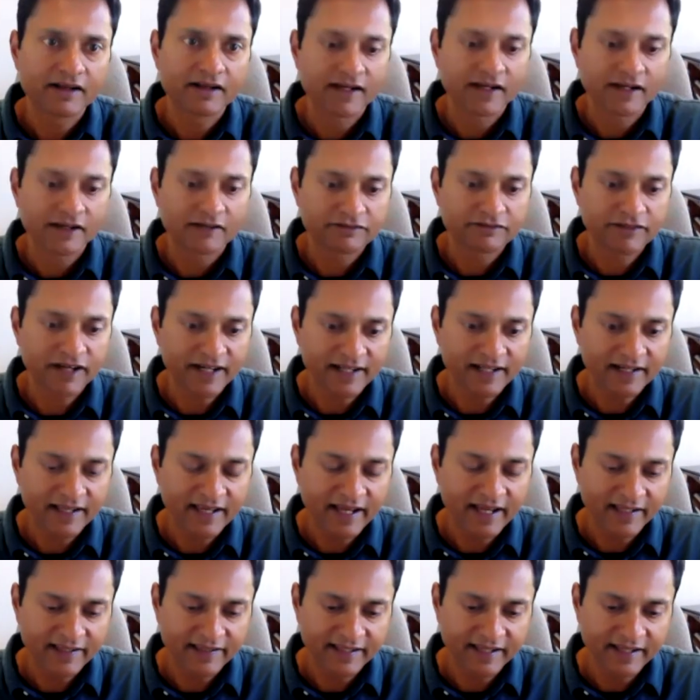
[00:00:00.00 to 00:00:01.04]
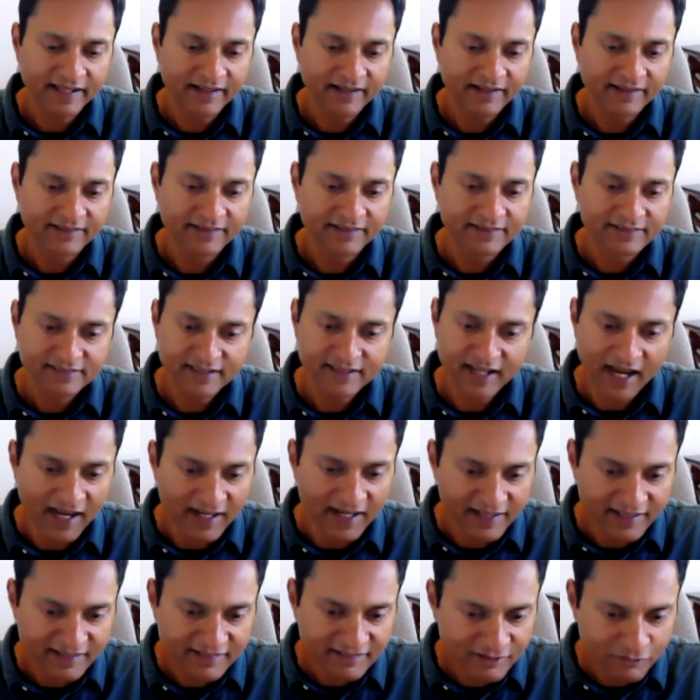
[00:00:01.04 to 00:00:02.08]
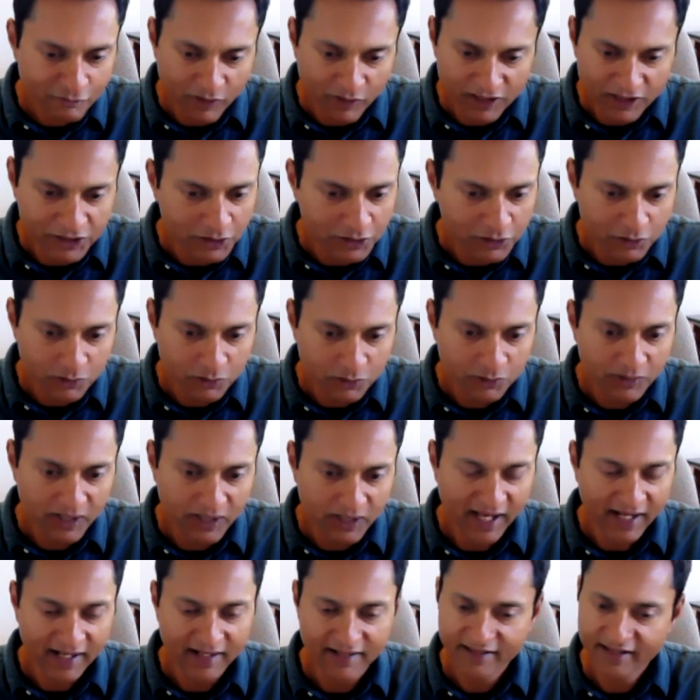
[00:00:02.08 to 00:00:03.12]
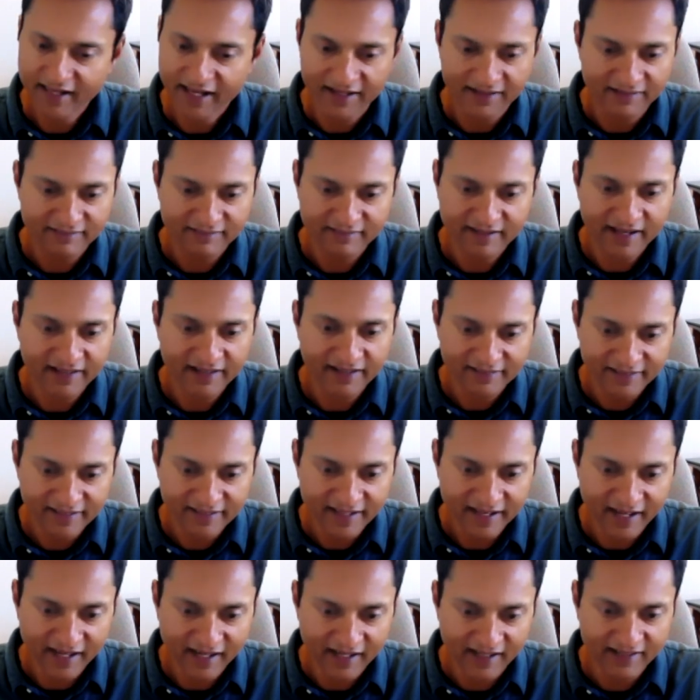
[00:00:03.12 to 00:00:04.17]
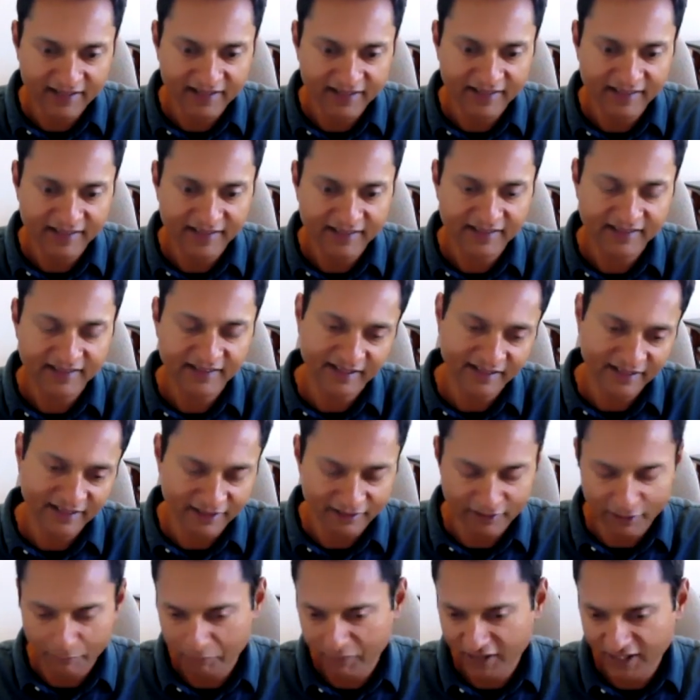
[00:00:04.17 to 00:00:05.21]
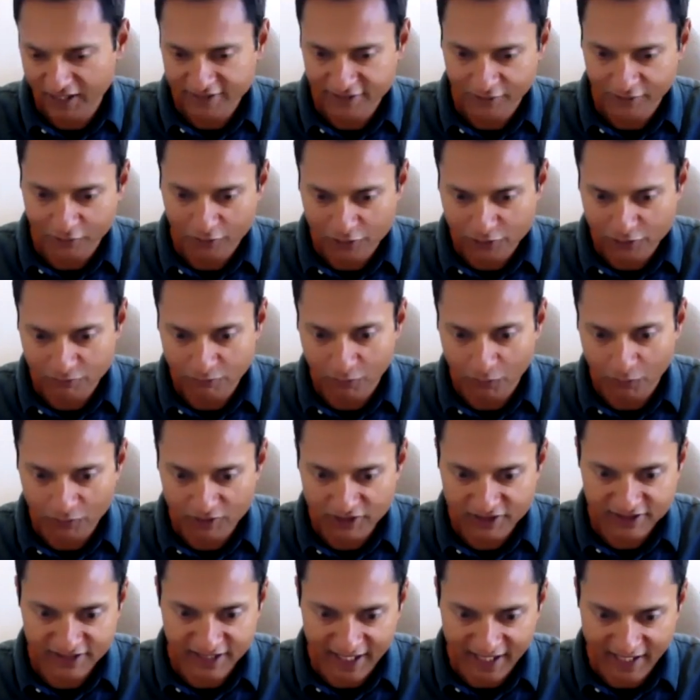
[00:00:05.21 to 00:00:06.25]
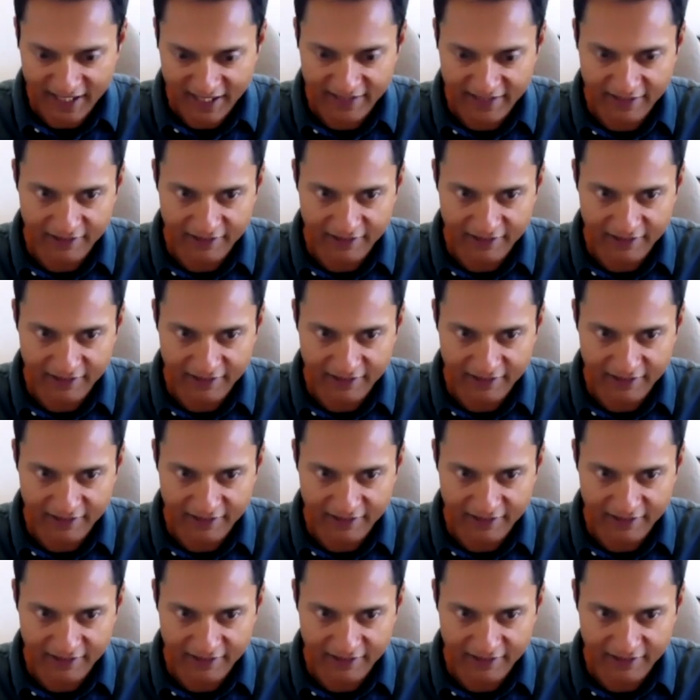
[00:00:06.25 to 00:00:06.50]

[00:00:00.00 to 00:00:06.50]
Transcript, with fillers: uh, finally, I think this is the hardest one to do, and I try really hard, uh, and it applies across sports and